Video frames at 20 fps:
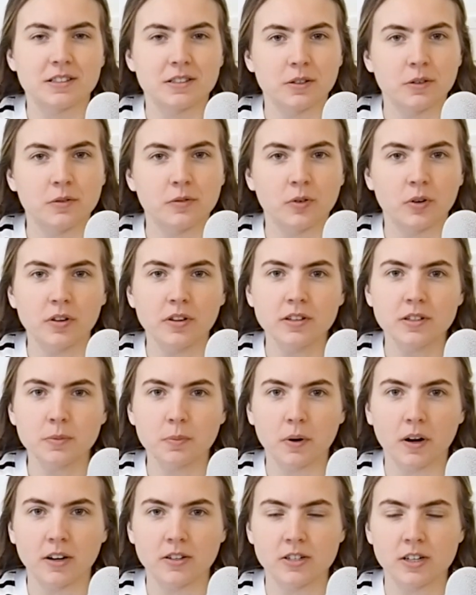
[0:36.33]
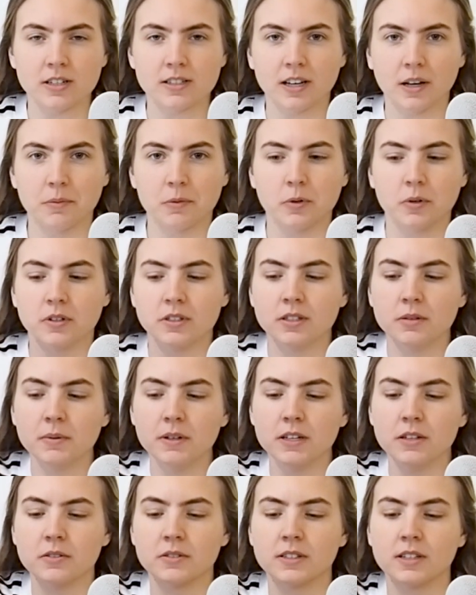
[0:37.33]
So for this project, I'm going to be
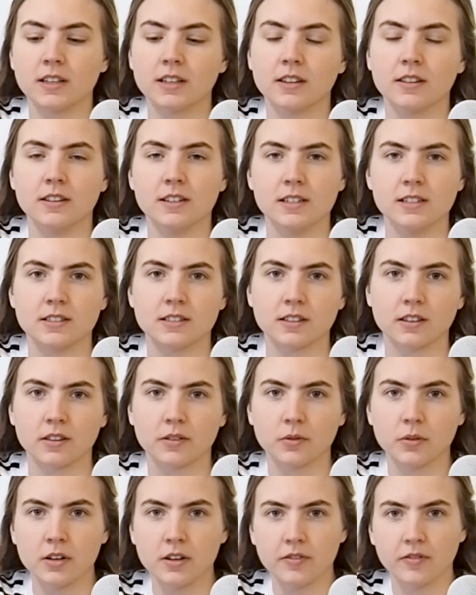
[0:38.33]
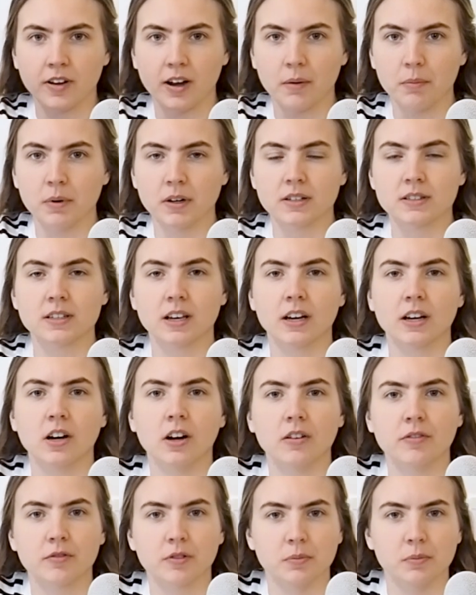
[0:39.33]
using these three fabrics I
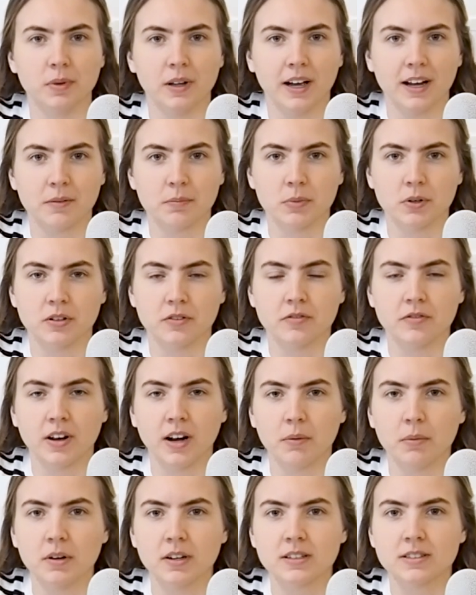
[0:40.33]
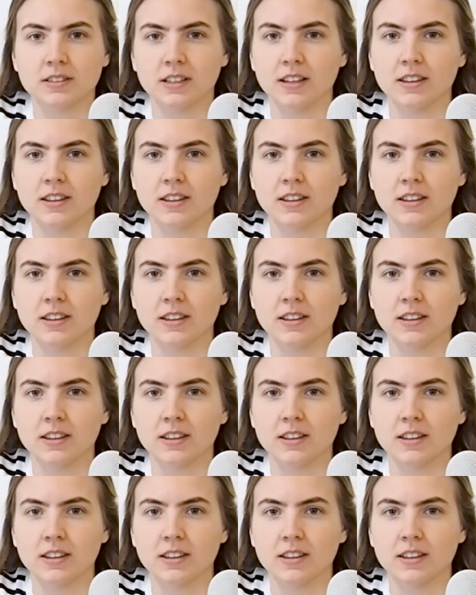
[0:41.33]
got from Blackbird Fabrics,